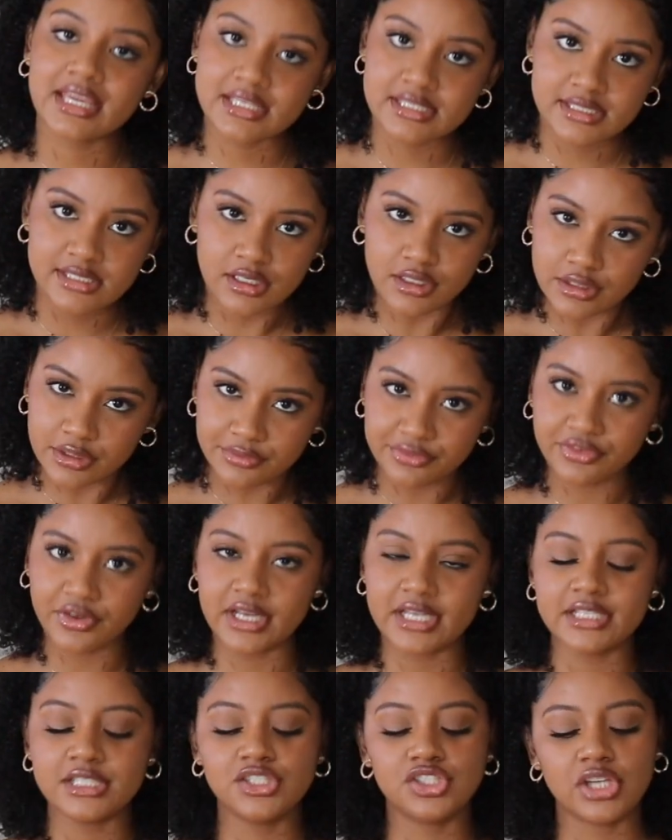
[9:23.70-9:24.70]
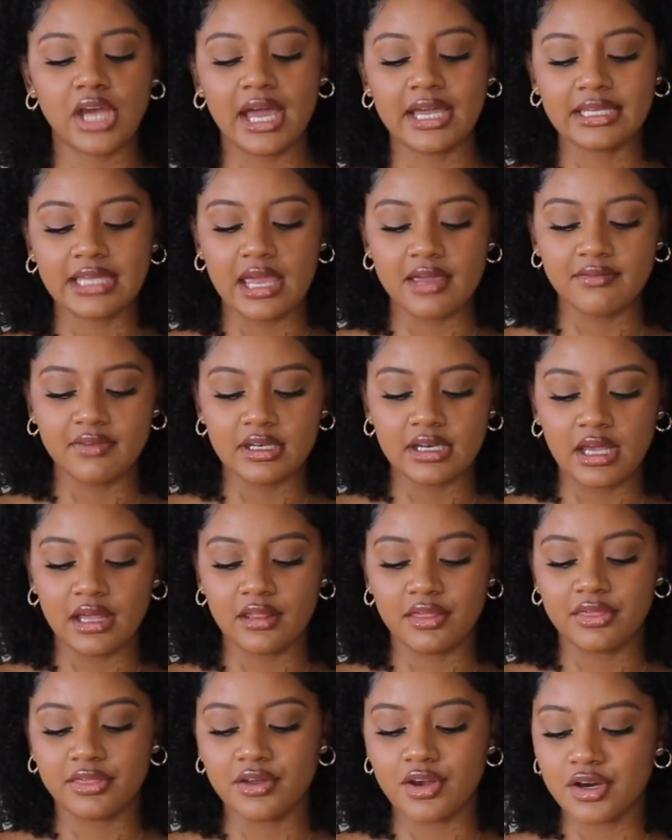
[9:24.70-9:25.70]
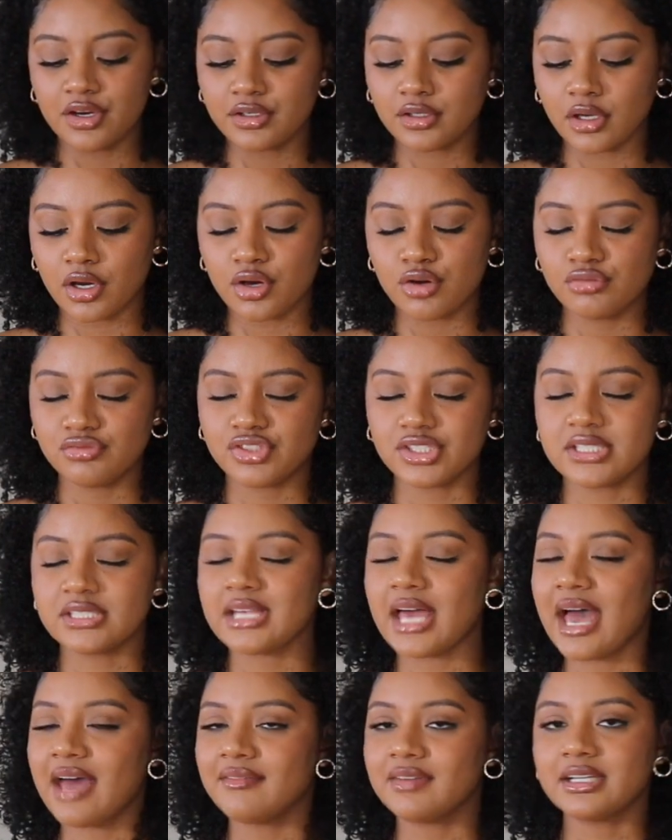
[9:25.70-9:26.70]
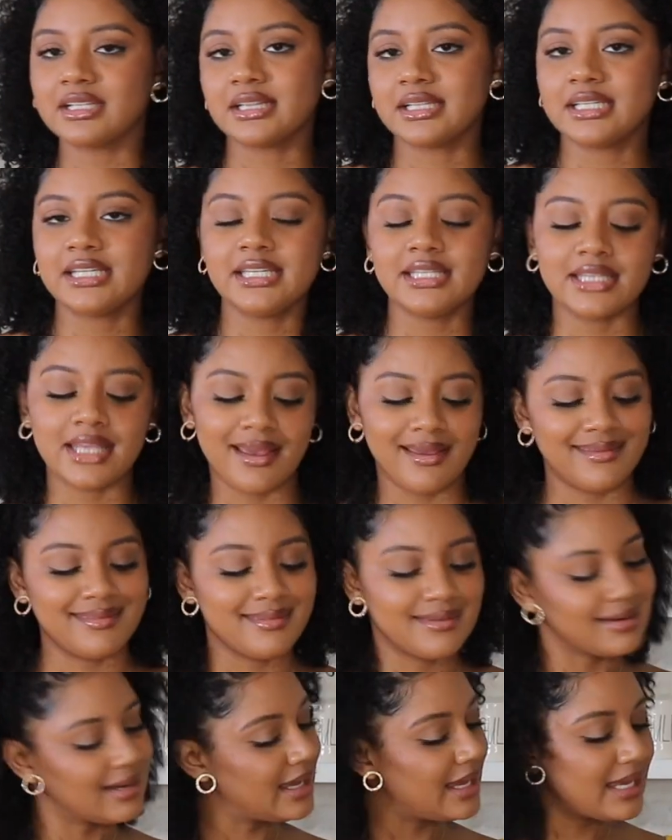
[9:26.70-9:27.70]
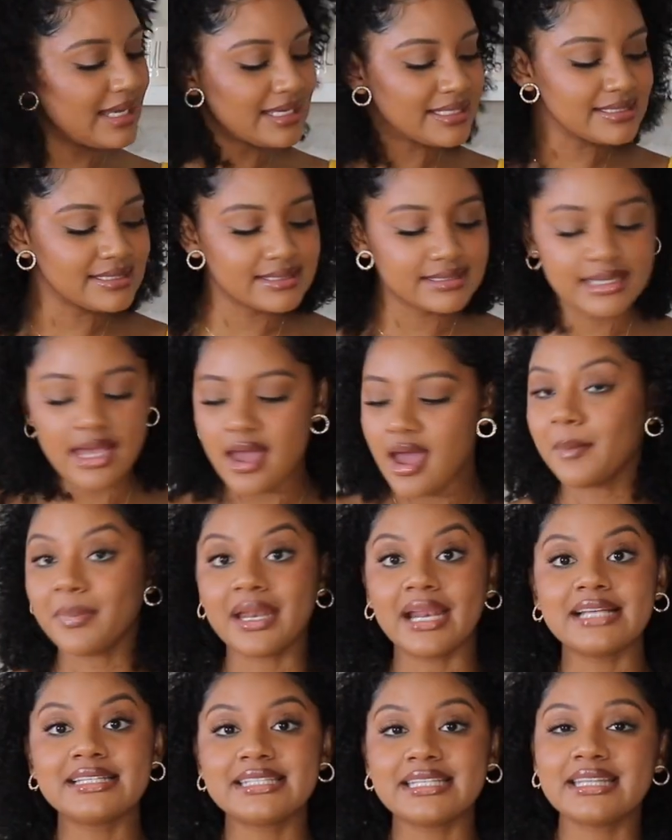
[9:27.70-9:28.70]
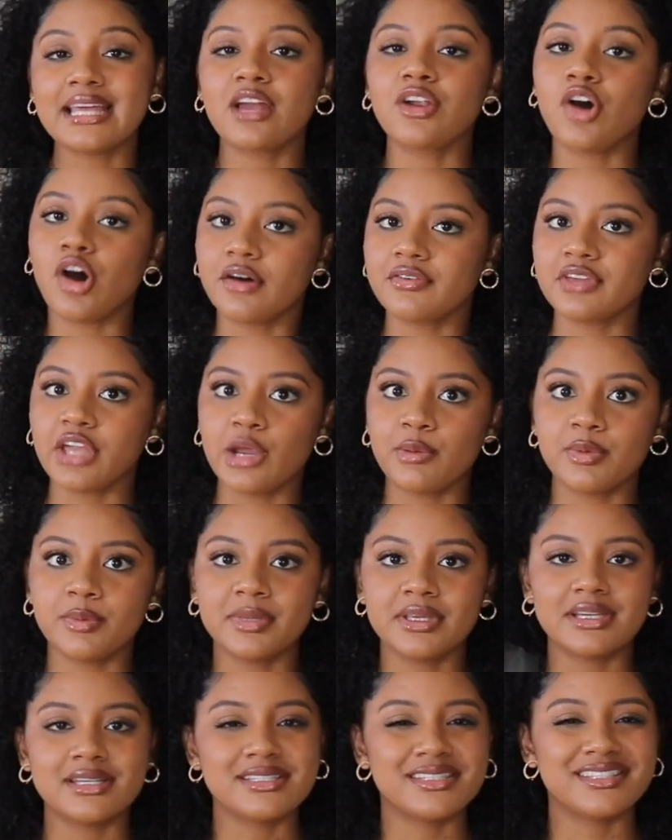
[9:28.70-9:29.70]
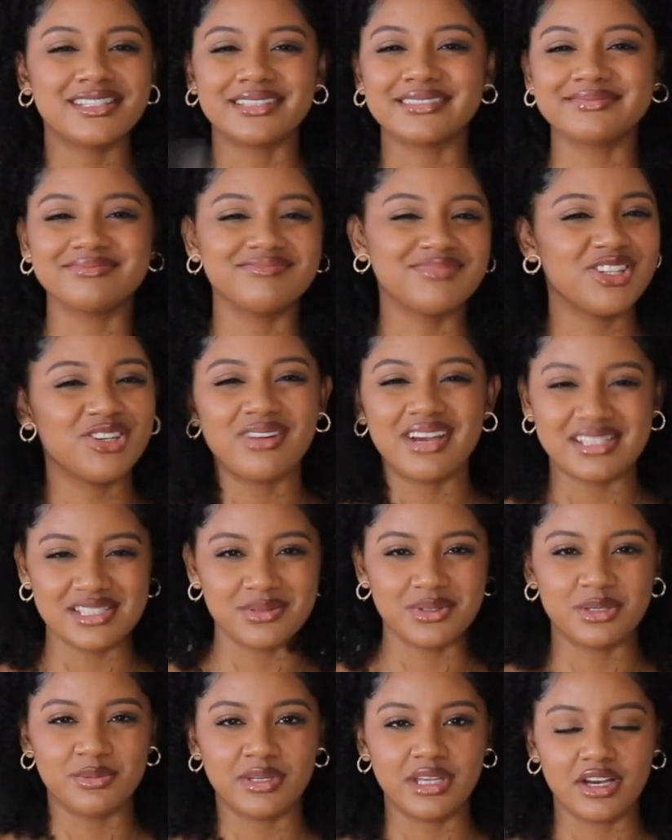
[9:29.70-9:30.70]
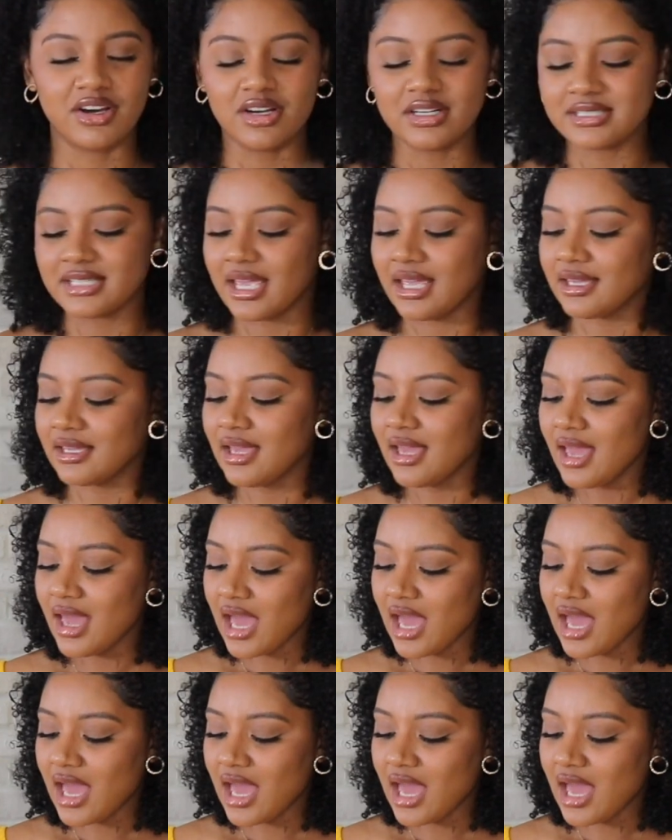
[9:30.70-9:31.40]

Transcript: is still in the fridge. I gave it a 3rd coat just to have it clean and nice. But I did that off camera because you guys don't want to be here all day.